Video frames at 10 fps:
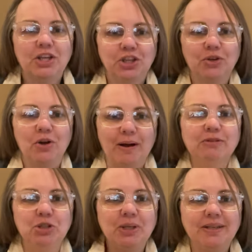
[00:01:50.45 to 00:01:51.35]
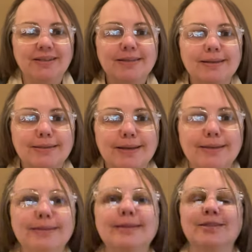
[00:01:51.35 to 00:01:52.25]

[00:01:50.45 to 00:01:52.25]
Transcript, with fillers: you know how genius this is.